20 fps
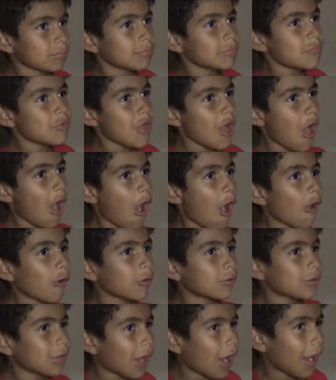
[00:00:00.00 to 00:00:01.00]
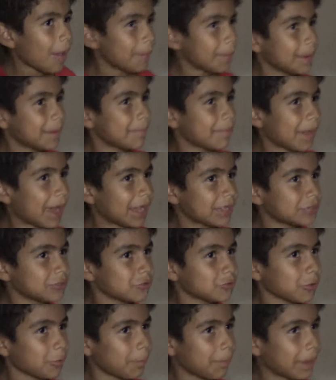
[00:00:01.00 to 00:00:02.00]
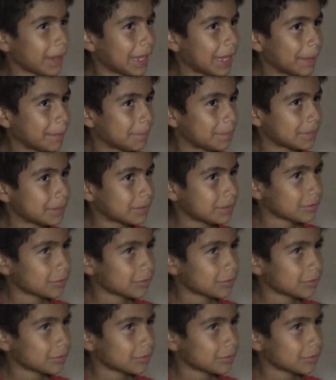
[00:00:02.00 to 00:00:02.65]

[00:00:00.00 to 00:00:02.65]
No, call me Master Pip. I